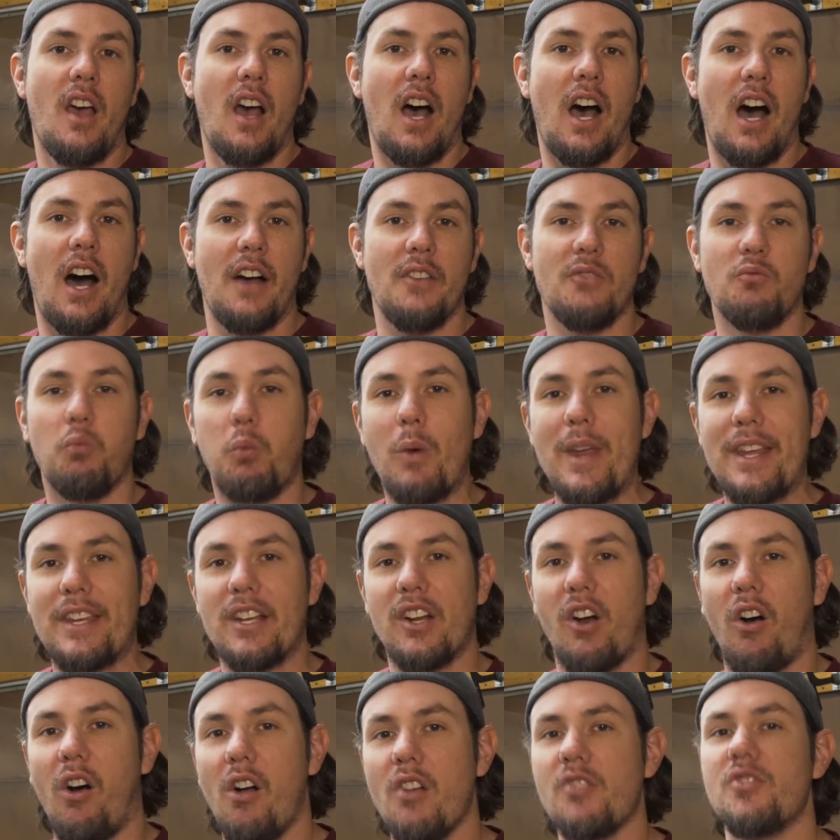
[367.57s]
Uh, we
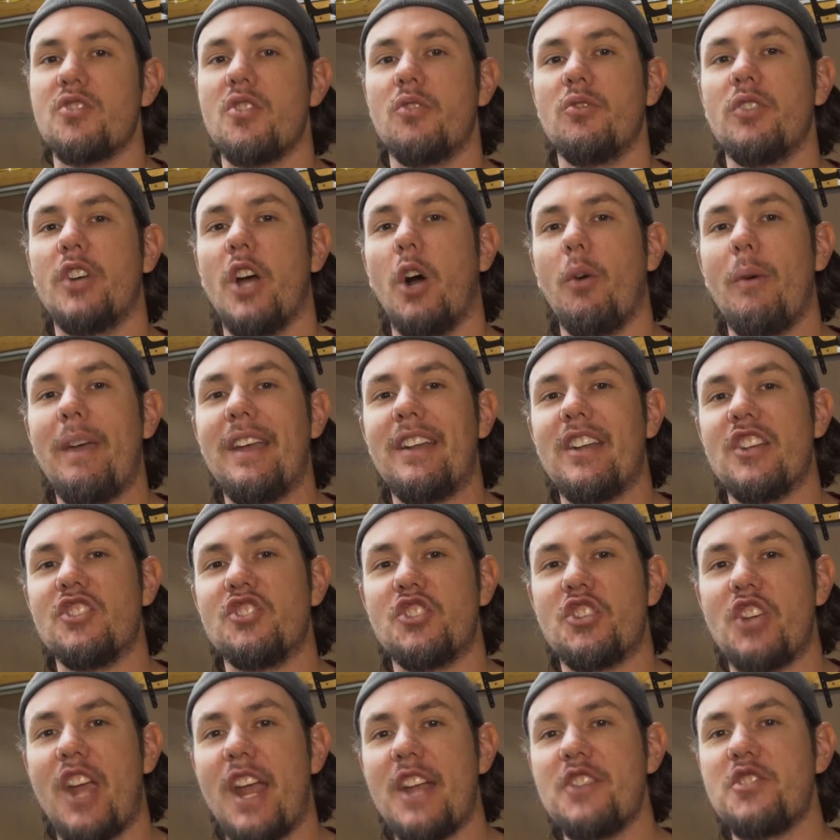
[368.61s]
can also go in and
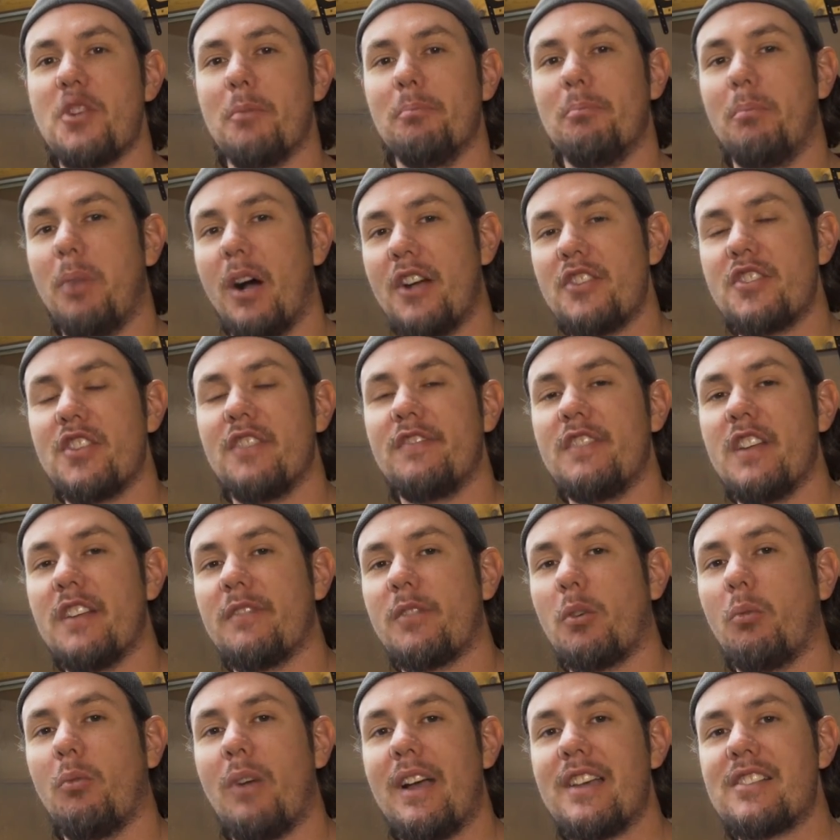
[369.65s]
change a bunch of
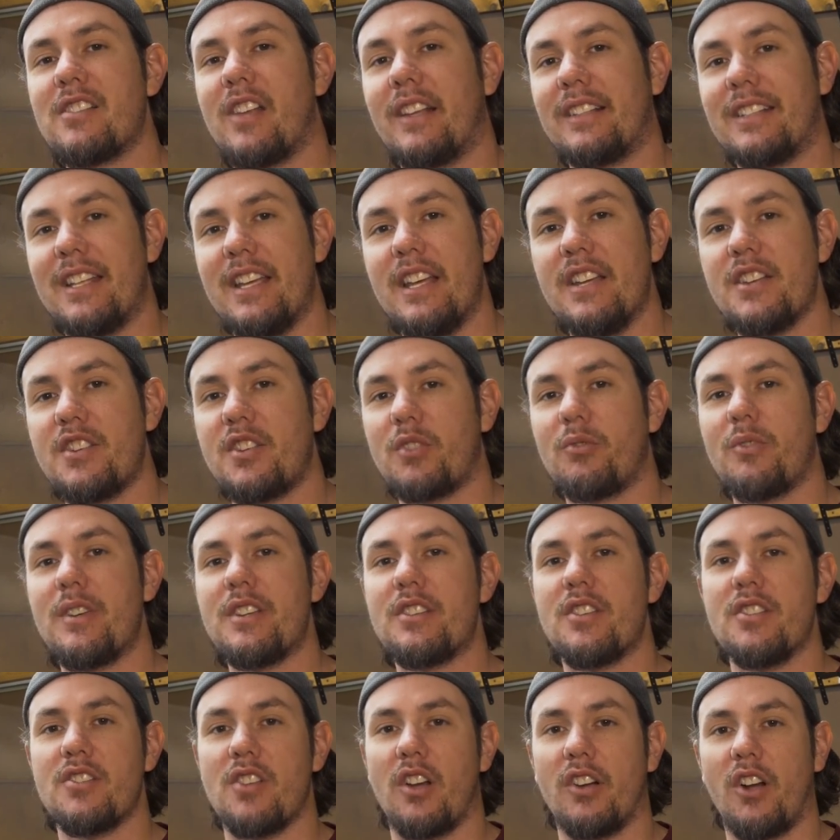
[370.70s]
different ways like the
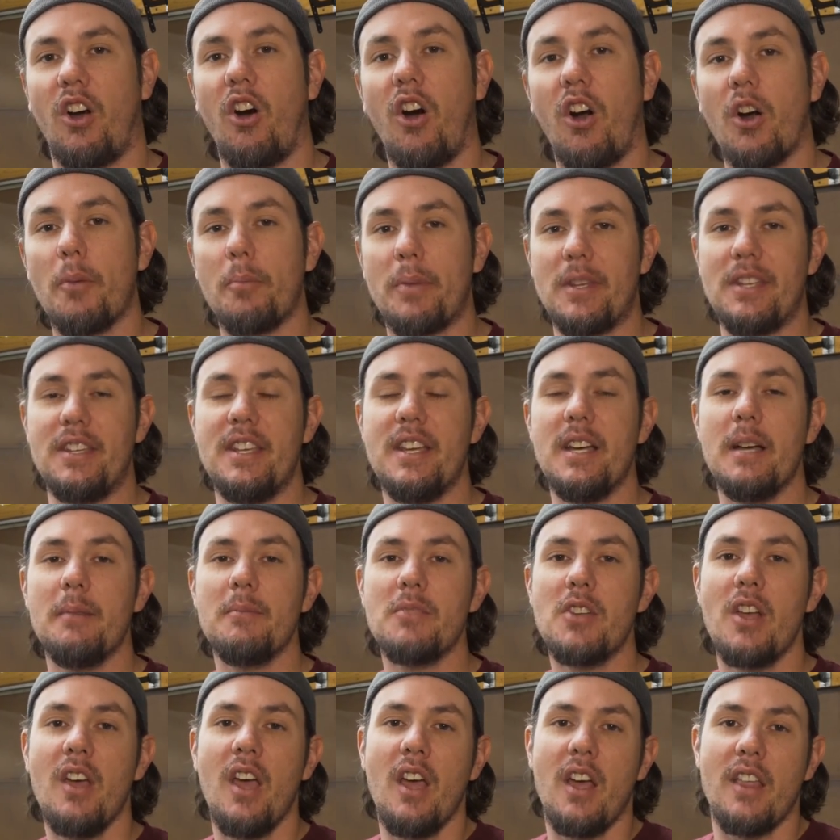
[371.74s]
hysteresis on
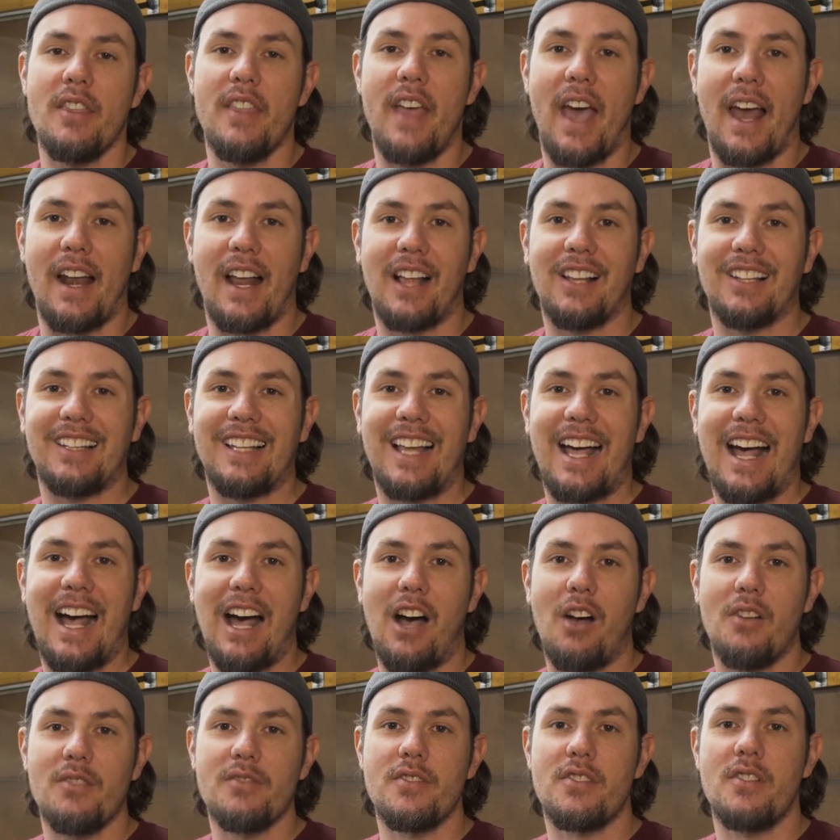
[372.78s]
RPMs that
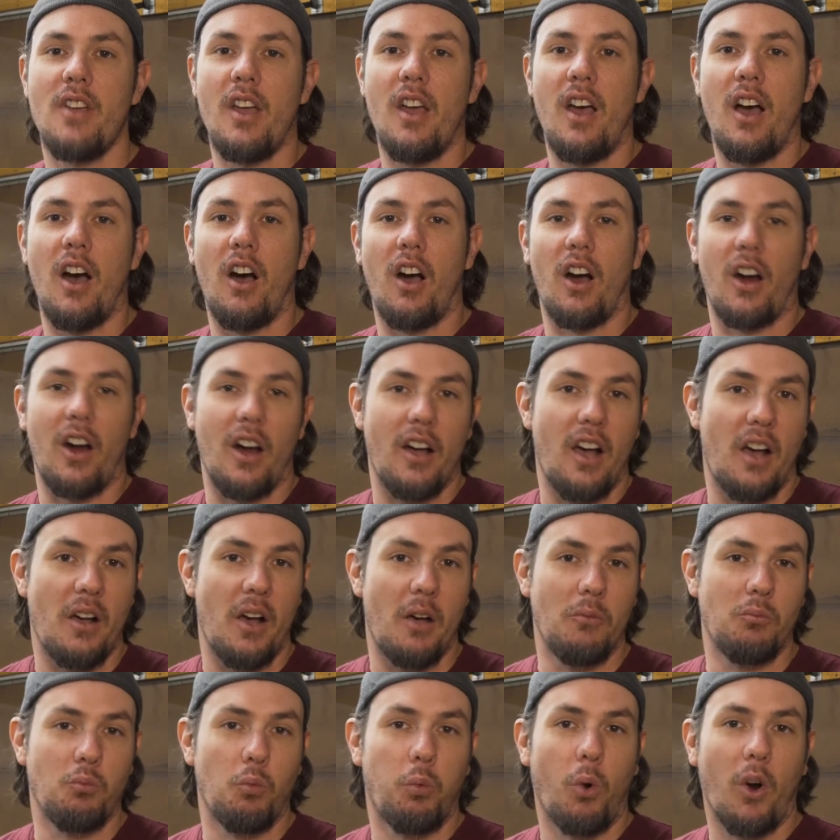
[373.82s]
allows or
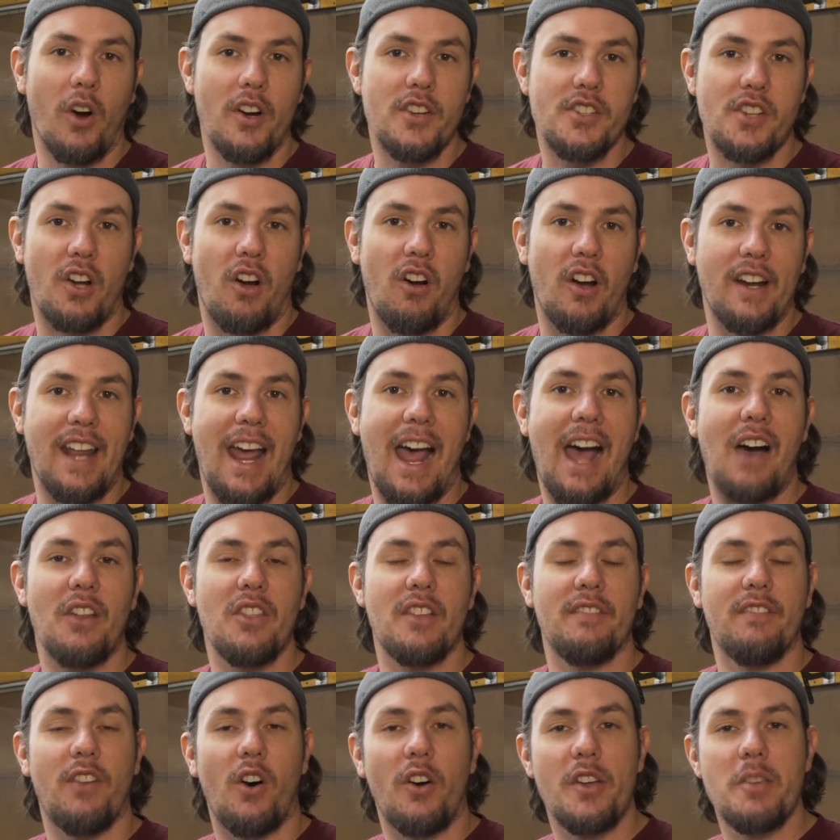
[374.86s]
uh, works on how
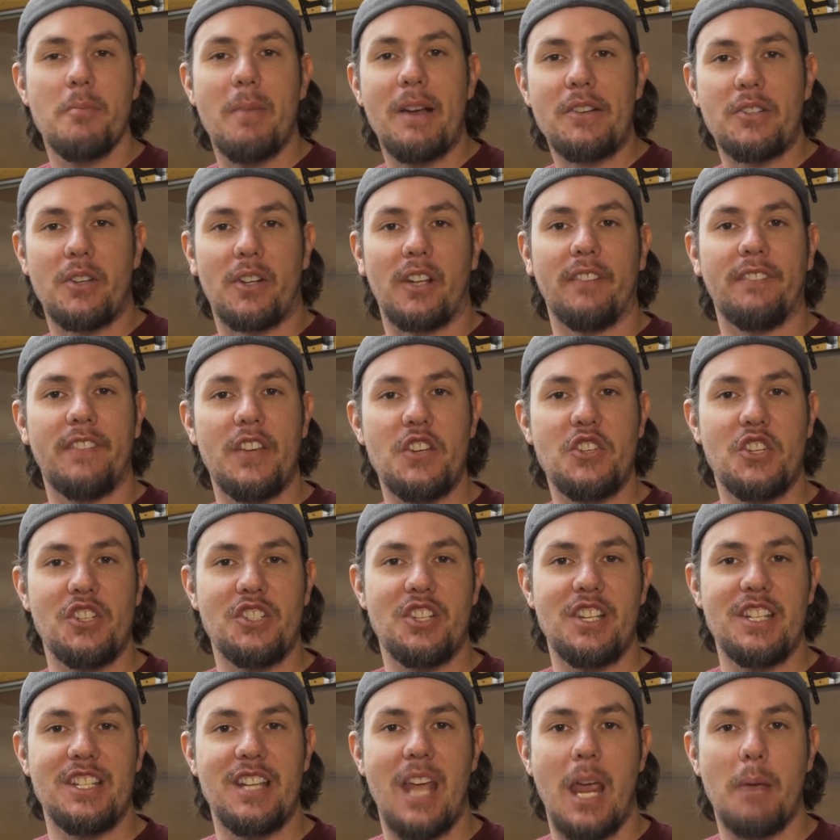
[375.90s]
the volumetric
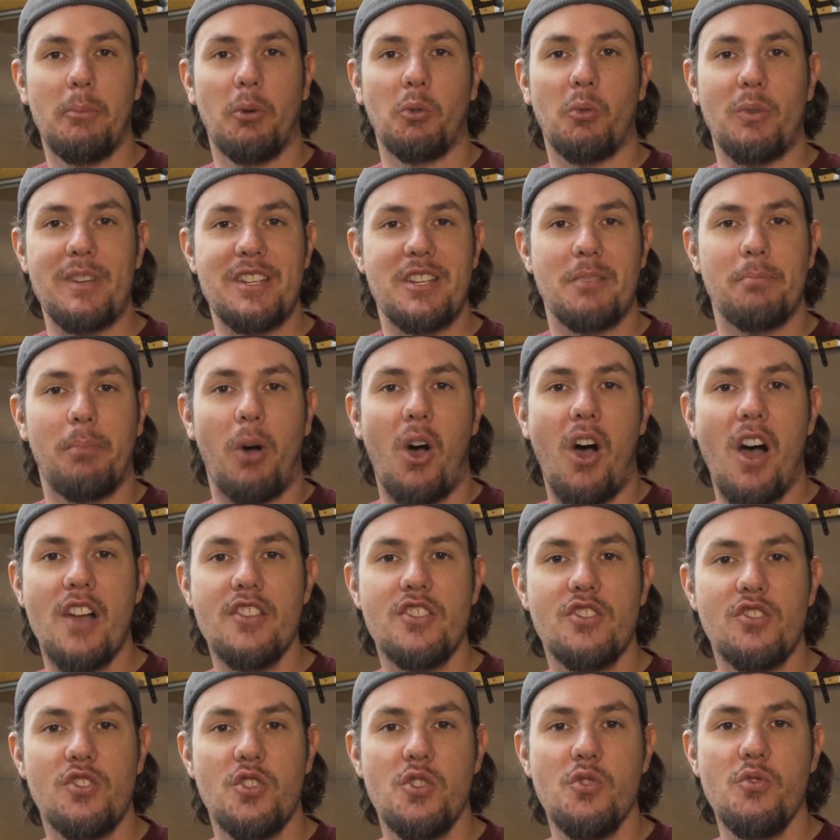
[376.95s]
efficiency table responds
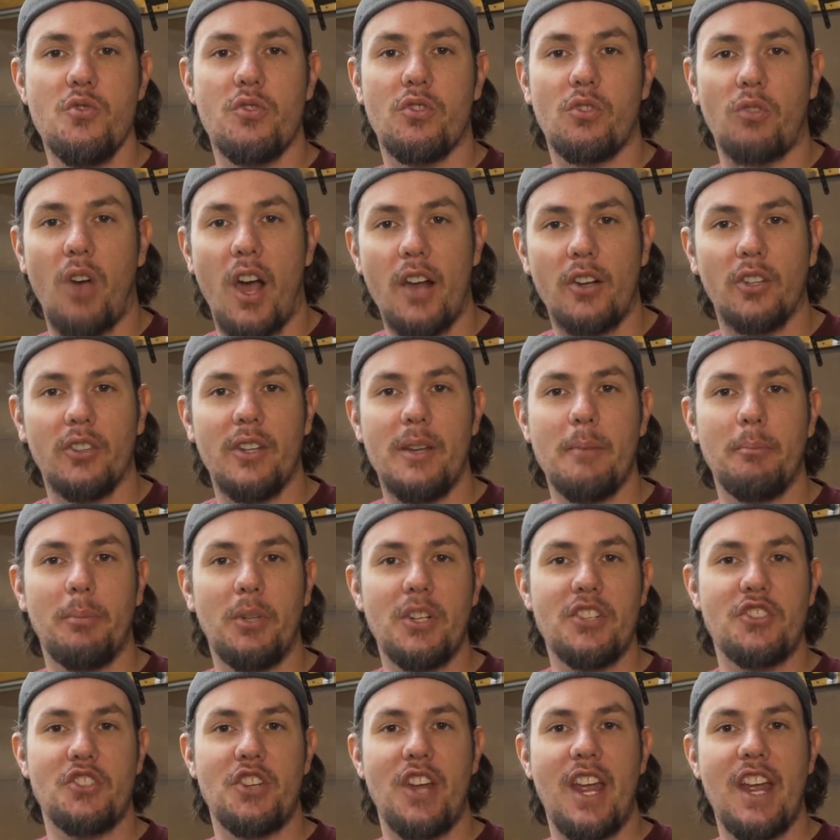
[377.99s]
responds to throttle
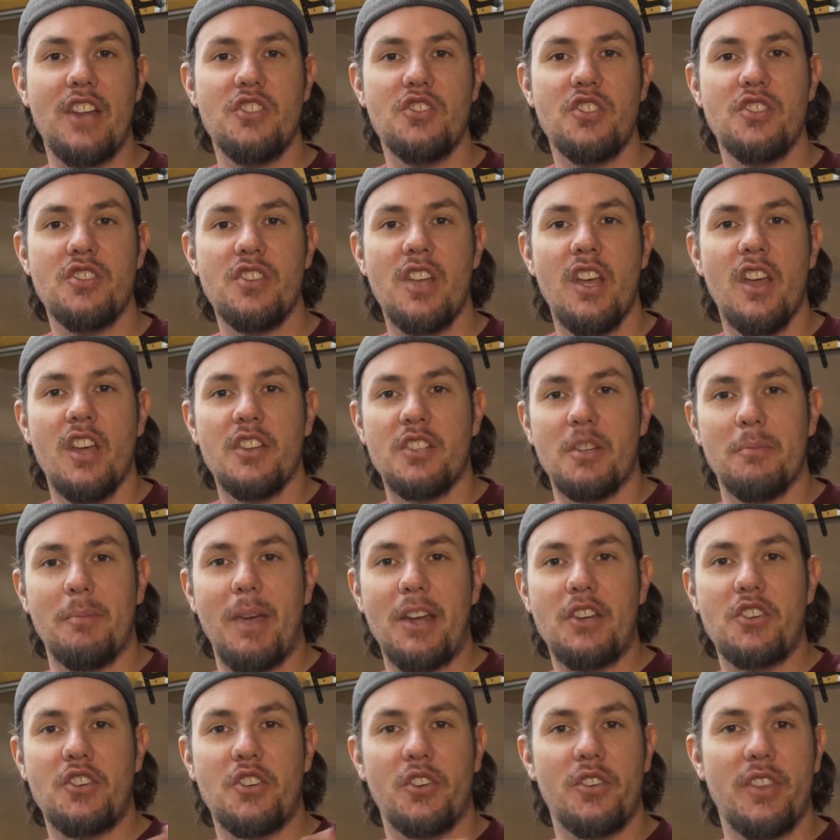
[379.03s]
input changes to
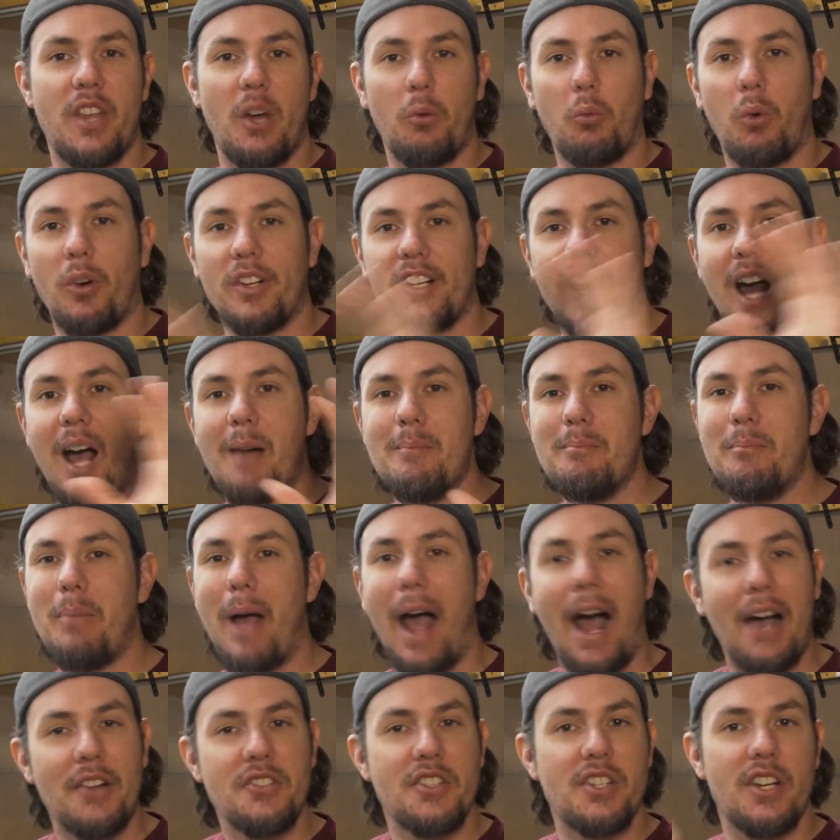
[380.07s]
make sure that we're not
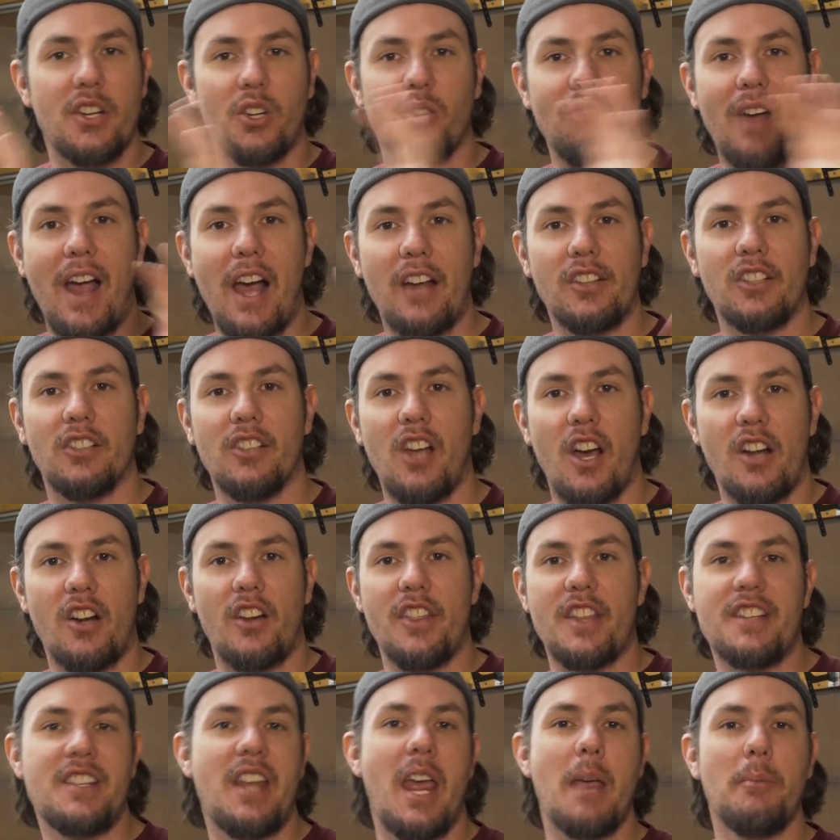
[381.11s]
bouncing around a lot
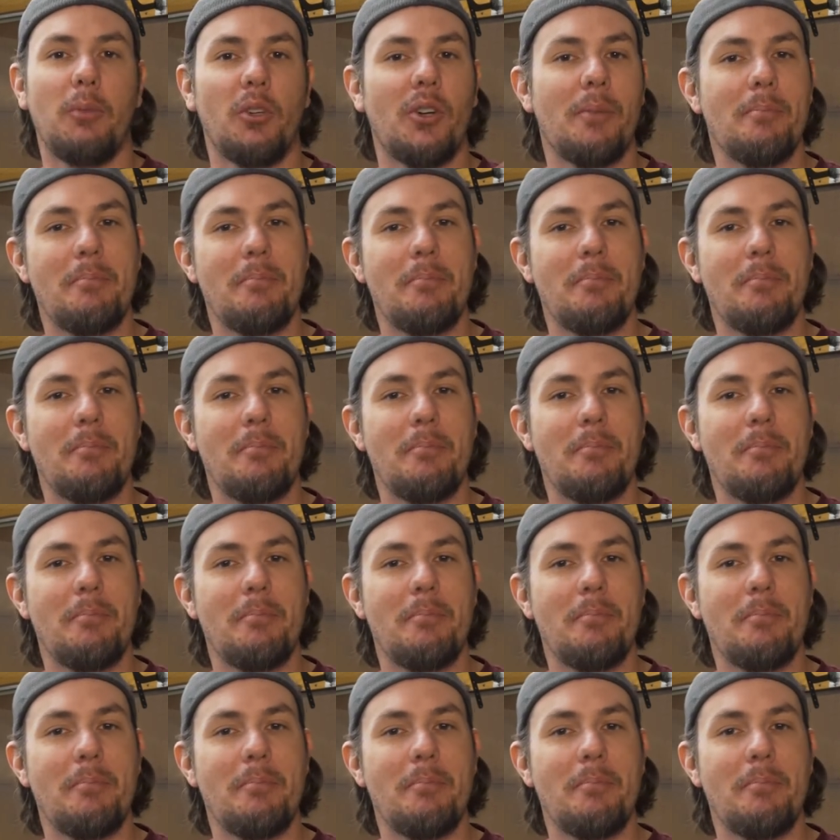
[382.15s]
on the table.